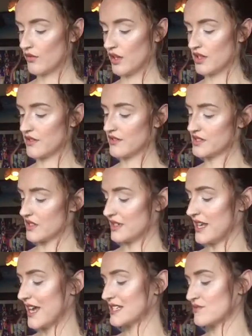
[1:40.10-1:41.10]
Alright, so
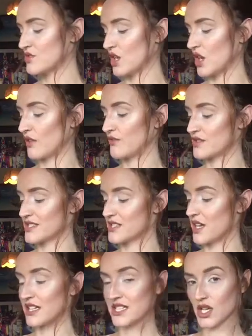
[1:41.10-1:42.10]
next I'm just going to go for a
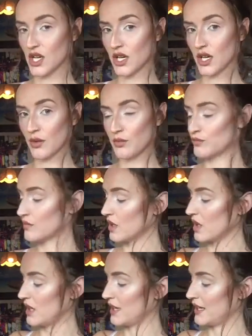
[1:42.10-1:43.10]
slightly darker
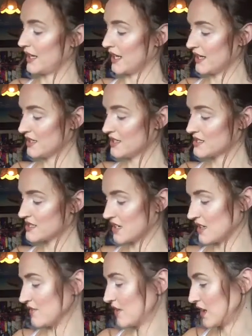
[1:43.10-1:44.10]
colour here. It's
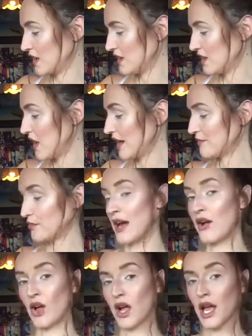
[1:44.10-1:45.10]
kind of like a light
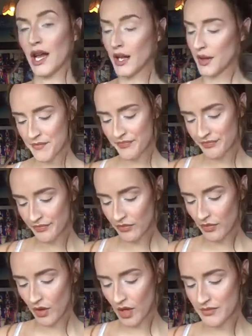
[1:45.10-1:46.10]
brown colour.
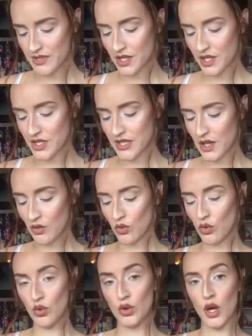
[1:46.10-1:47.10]
I'm just going to do that
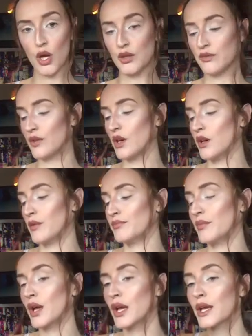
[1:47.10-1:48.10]
all over
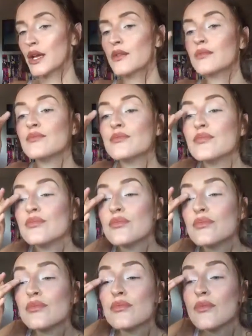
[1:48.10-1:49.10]
my
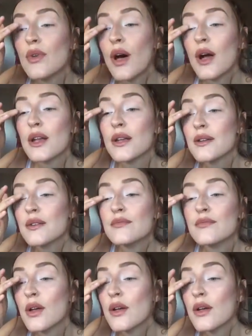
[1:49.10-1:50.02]
eyelid.